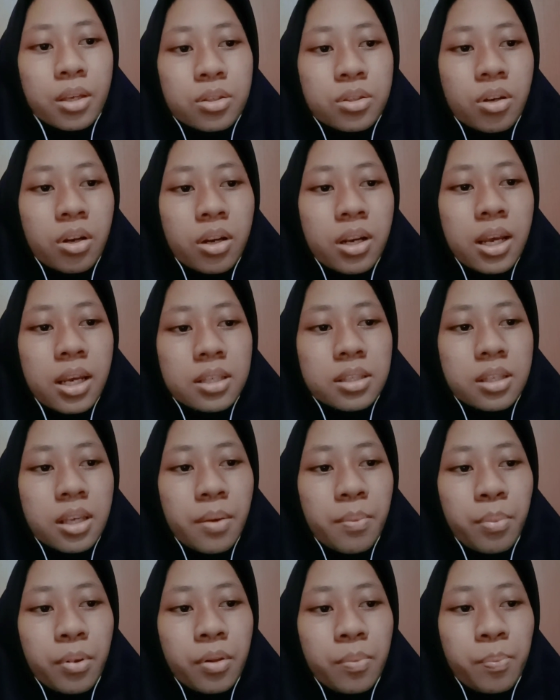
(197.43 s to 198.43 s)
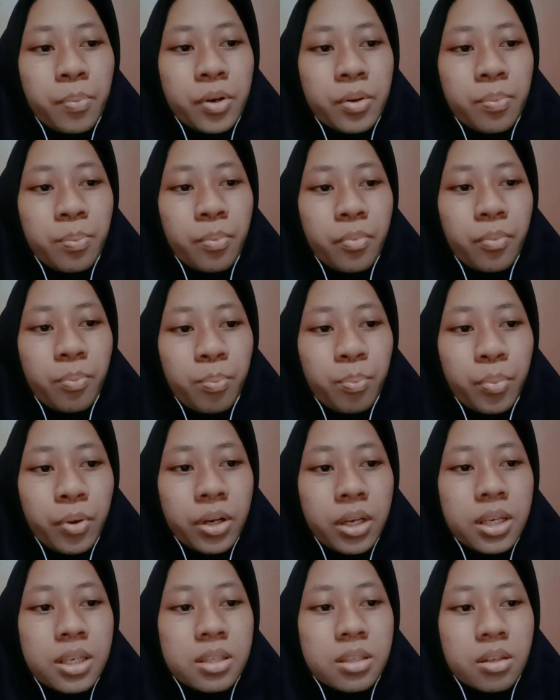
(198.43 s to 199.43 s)
so that sample
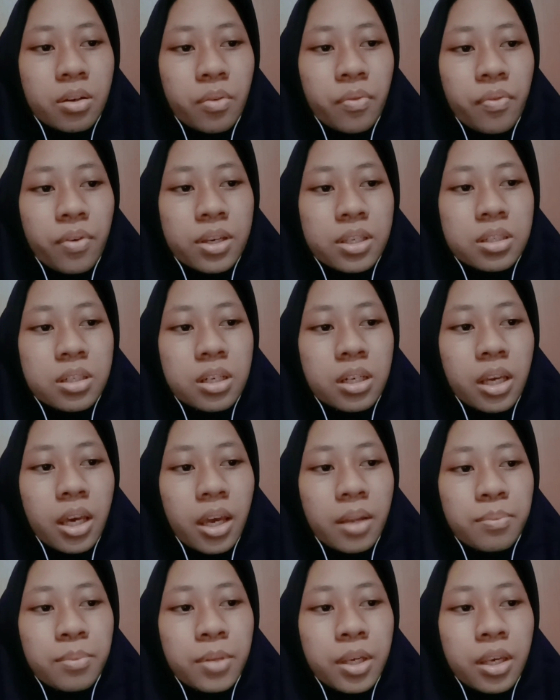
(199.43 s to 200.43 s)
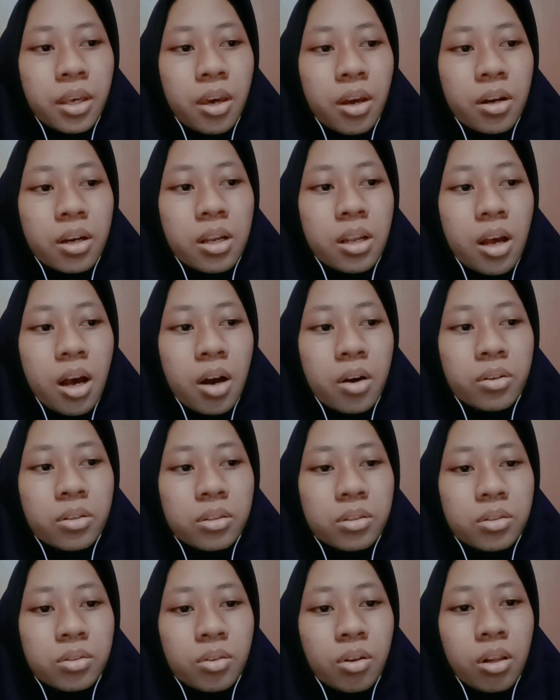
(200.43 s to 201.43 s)
preservation can be carried
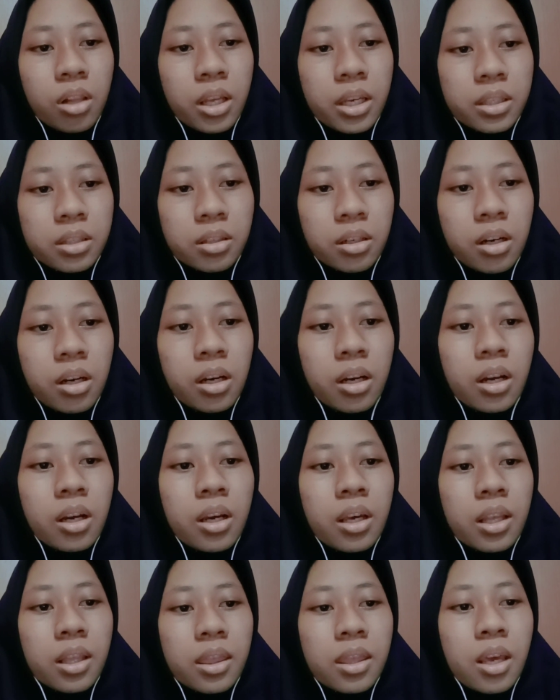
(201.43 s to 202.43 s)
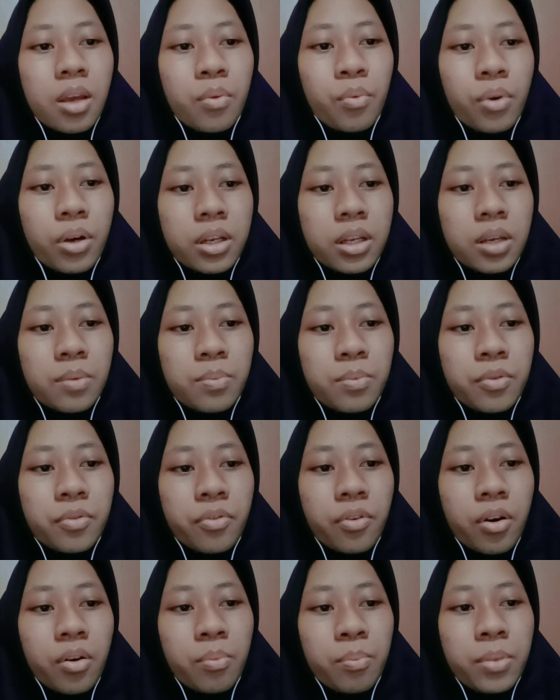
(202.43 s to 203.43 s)
out no later than 1 day
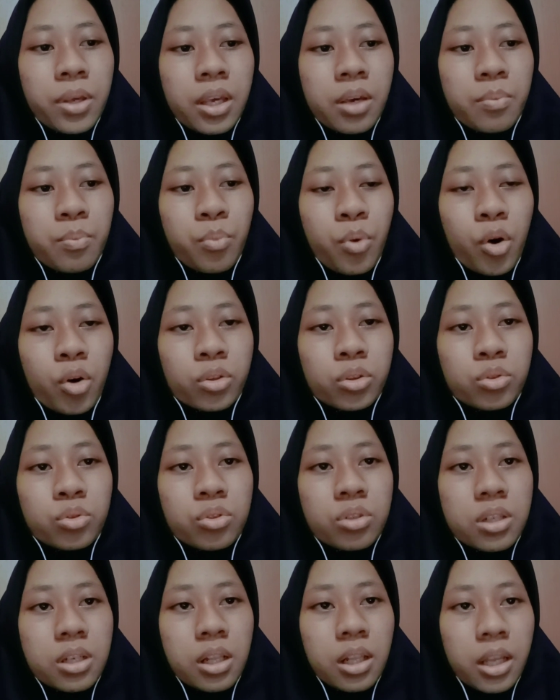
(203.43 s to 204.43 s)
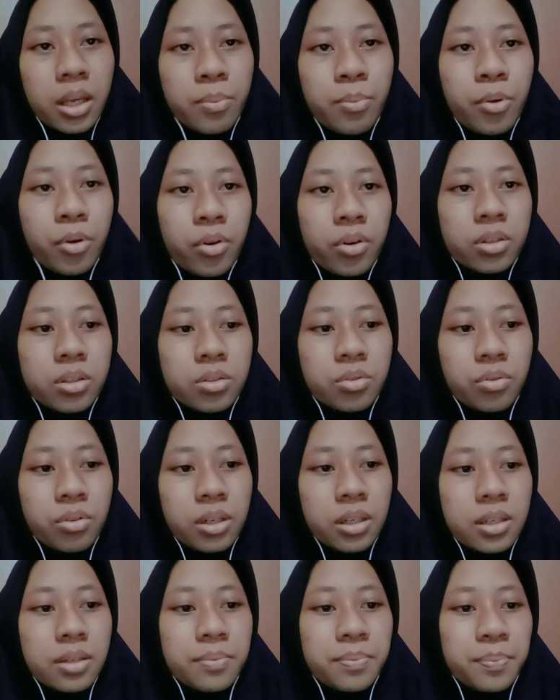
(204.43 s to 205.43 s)
before being brought to the
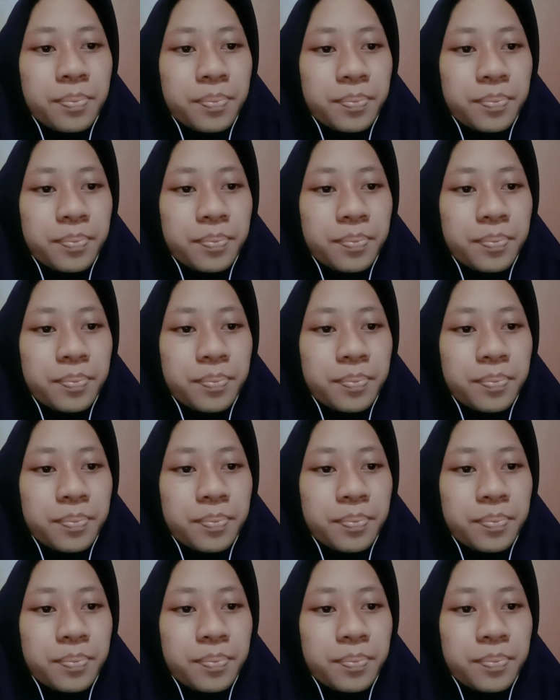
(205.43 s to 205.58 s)
laboratory.